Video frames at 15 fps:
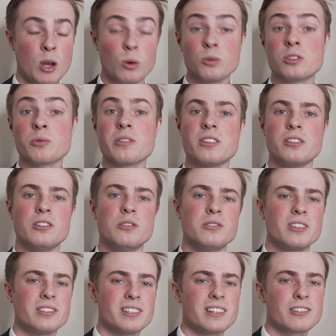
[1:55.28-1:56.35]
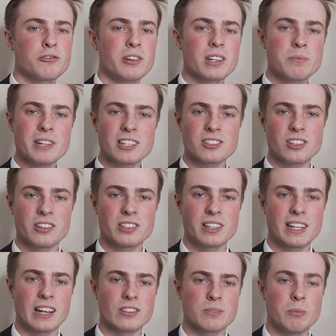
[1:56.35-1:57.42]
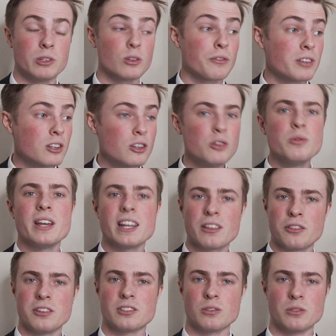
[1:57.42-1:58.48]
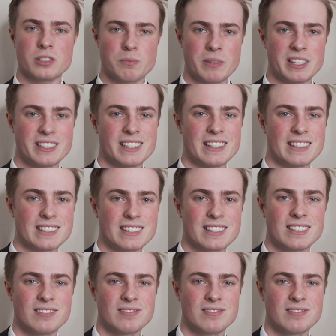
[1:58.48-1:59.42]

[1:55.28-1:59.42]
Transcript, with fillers: Also in the news is the incredibly exciting announcement of a new ichthyosaur species.